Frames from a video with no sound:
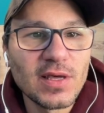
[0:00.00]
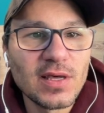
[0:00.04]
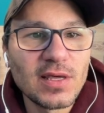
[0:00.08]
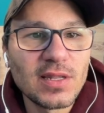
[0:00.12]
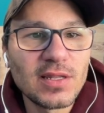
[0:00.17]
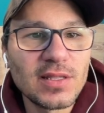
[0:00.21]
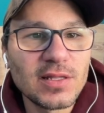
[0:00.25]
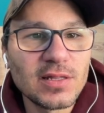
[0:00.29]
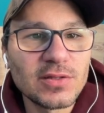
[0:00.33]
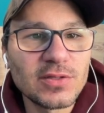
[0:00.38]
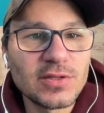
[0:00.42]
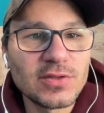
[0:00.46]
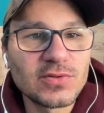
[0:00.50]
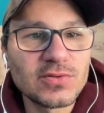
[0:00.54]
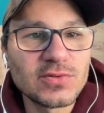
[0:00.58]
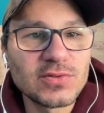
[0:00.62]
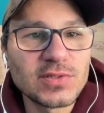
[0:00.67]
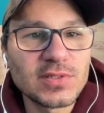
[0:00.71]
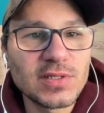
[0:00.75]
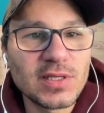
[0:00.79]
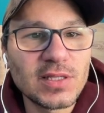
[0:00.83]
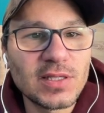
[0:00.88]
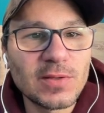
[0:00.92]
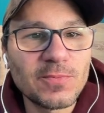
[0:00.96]
Little
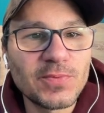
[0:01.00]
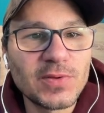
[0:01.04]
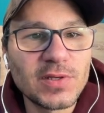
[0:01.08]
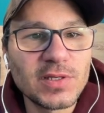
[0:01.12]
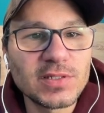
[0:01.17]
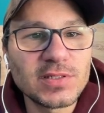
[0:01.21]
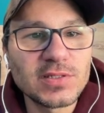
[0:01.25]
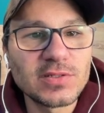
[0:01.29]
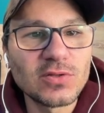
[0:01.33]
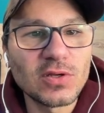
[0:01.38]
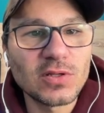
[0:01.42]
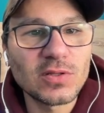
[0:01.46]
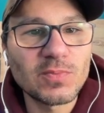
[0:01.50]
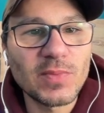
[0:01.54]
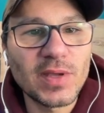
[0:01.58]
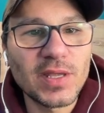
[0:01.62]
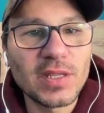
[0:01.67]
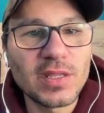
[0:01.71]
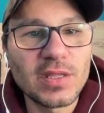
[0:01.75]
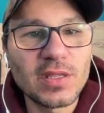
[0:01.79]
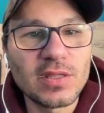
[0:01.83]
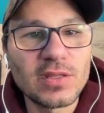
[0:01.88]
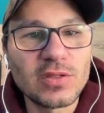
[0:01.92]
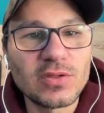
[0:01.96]
use. It appears not
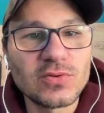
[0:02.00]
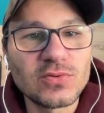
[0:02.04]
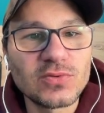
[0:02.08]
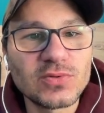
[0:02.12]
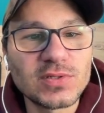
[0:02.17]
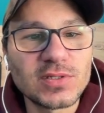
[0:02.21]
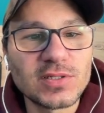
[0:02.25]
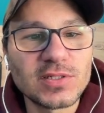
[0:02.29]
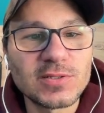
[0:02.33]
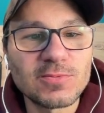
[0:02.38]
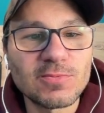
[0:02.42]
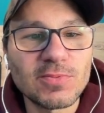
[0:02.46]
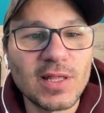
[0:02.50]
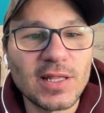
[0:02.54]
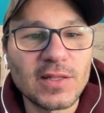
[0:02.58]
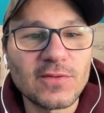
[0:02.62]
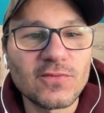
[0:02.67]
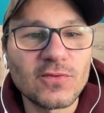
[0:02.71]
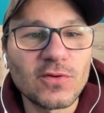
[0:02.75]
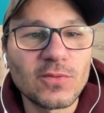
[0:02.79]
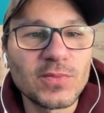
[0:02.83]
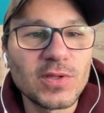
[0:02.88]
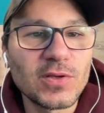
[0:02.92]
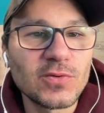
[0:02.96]
many use this
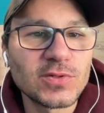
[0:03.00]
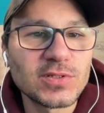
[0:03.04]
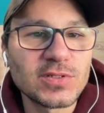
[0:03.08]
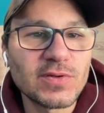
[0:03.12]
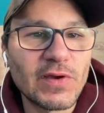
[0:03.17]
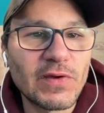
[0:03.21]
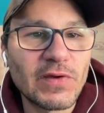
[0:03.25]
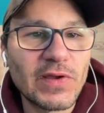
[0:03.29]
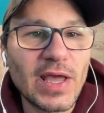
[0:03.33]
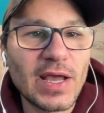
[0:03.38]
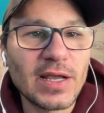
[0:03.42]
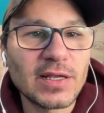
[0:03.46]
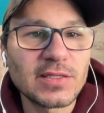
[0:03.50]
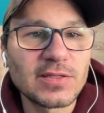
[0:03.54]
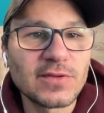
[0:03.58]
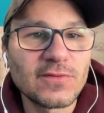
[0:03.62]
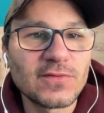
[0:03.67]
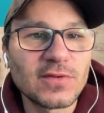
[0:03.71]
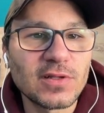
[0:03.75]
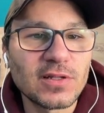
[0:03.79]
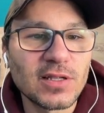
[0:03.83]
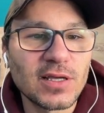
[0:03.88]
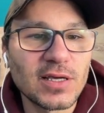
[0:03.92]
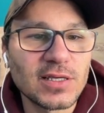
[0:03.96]
platform. He was very active
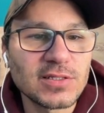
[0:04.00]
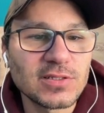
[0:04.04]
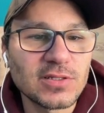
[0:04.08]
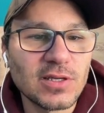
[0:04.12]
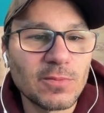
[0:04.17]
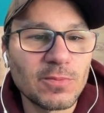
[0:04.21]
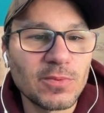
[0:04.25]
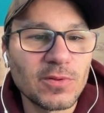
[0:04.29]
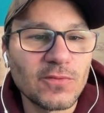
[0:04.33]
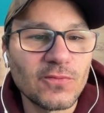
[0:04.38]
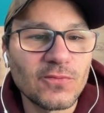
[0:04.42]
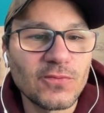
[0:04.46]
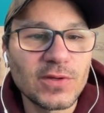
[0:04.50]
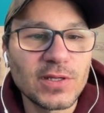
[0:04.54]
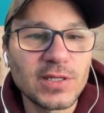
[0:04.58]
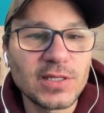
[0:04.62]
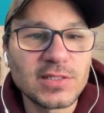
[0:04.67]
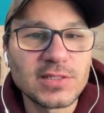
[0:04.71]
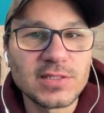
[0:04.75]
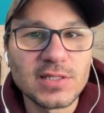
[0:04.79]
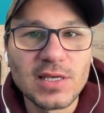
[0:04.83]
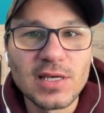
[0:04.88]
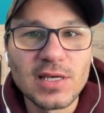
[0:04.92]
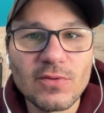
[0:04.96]
the last couple of
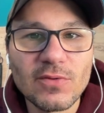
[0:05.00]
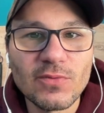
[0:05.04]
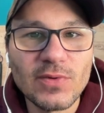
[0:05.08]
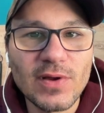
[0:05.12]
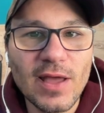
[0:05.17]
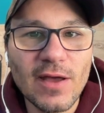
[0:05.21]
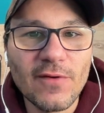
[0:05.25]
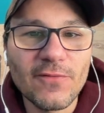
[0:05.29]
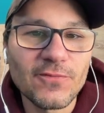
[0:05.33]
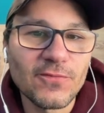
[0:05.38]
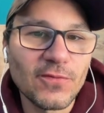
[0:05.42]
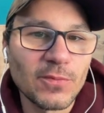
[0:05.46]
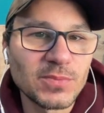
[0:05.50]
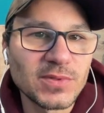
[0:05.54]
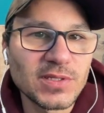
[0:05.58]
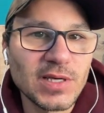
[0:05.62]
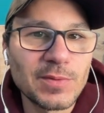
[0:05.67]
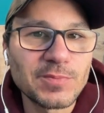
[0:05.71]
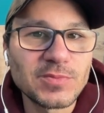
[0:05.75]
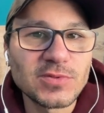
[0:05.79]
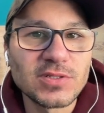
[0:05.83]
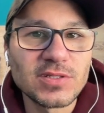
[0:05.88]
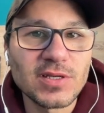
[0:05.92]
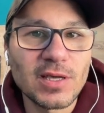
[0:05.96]
weeks. We have from
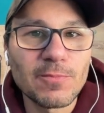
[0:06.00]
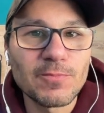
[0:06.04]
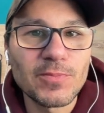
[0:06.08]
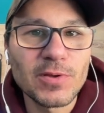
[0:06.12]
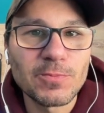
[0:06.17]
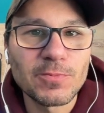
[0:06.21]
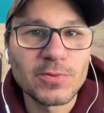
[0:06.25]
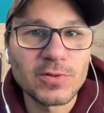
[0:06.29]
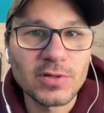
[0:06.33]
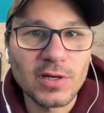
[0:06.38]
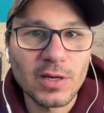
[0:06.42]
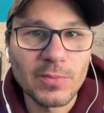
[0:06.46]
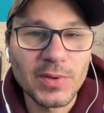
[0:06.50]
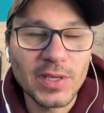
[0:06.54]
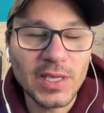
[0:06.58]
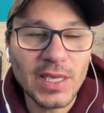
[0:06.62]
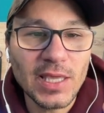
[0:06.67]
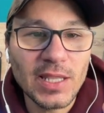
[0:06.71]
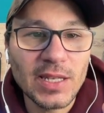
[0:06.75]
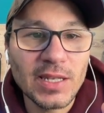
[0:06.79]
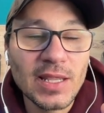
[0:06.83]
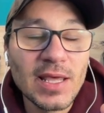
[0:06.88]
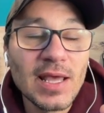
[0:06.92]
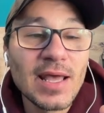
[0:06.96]
time to time people coming
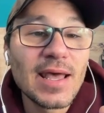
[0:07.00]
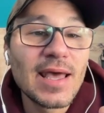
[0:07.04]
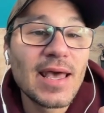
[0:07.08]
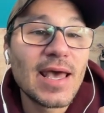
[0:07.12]
in.